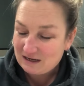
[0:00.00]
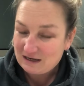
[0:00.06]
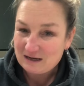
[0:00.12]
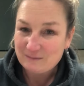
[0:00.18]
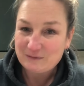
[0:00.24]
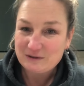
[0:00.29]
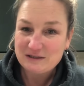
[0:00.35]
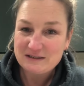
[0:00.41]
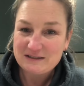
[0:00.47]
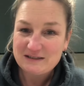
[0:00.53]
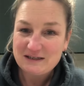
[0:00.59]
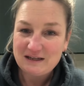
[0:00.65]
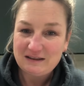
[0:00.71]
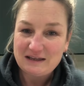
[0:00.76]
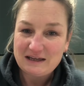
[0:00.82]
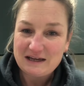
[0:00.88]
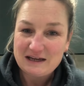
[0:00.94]
I'm gonna
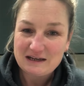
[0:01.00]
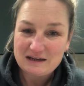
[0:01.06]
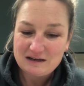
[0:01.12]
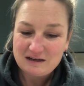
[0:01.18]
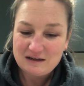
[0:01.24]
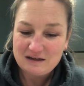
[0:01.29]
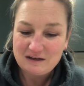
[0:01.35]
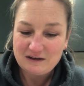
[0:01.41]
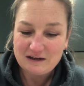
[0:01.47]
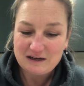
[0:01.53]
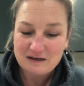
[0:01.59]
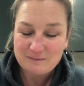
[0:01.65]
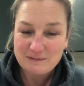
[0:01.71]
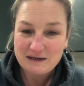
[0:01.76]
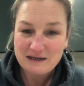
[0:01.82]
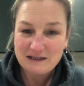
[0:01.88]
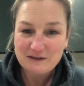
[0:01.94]
set that
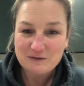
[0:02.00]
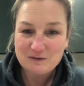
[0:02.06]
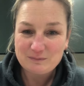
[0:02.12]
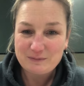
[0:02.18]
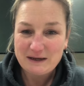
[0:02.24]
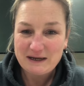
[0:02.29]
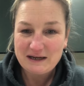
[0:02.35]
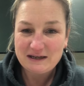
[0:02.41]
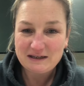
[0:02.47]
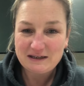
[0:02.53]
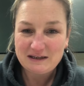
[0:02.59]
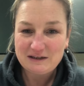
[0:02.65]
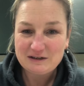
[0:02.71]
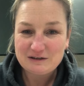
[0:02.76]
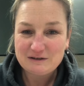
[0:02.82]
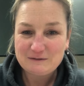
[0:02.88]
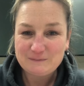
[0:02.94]
on my little bag
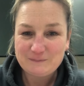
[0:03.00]
here